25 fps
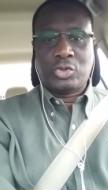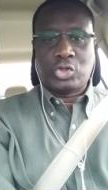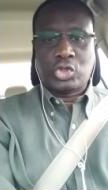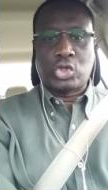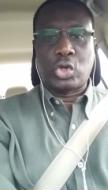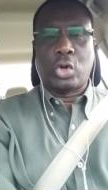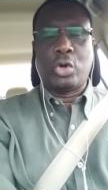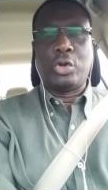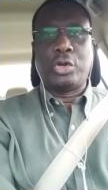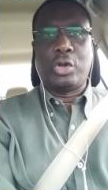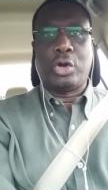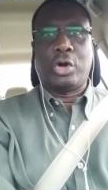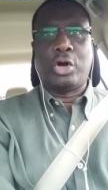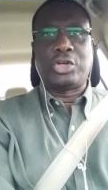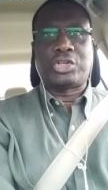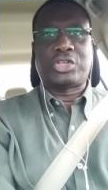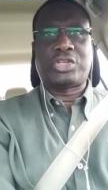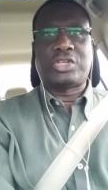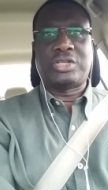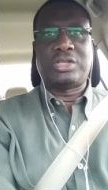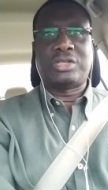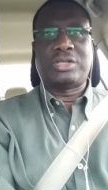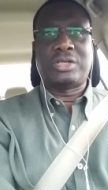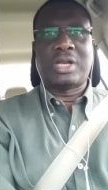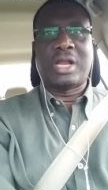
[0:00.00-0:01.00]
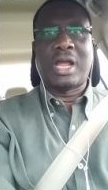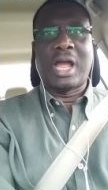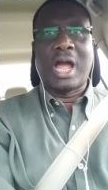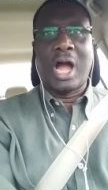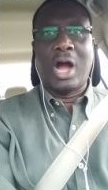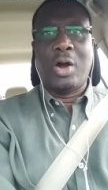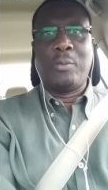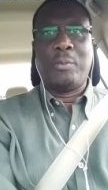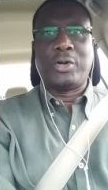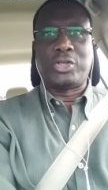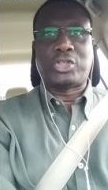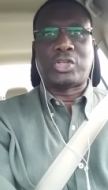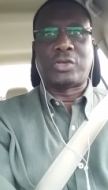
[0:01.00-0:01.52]
shown us
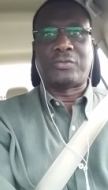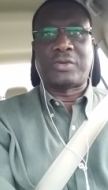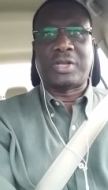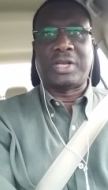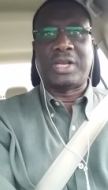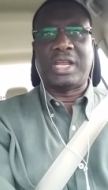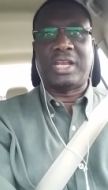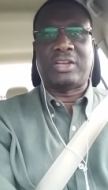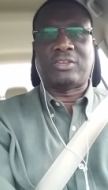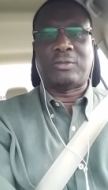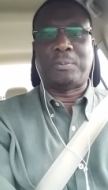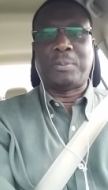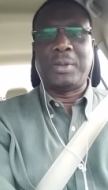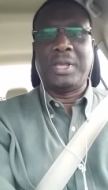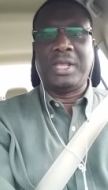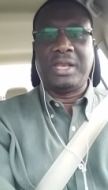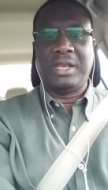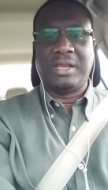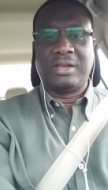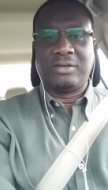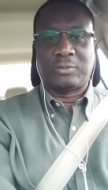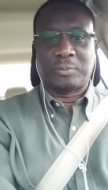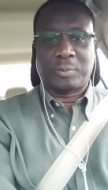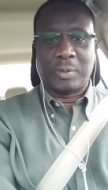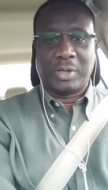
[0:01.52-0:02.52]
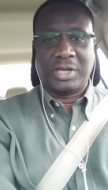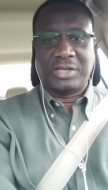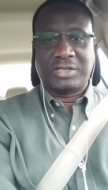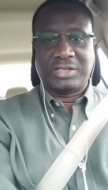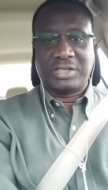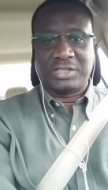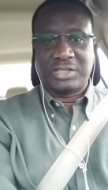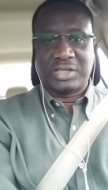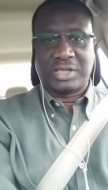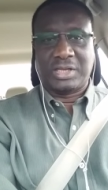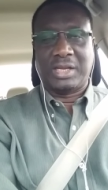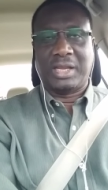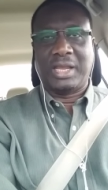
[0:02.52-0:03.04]
how much of an experienced
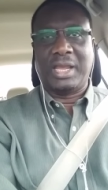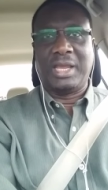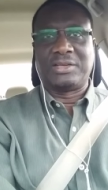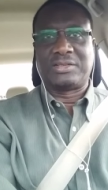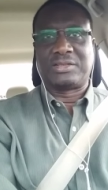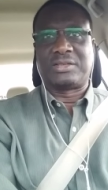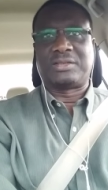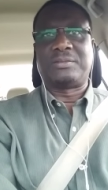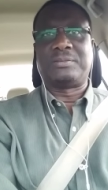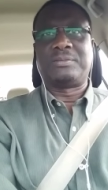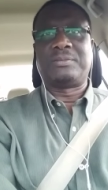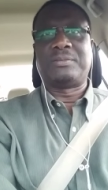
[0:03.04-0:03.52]
politician he is.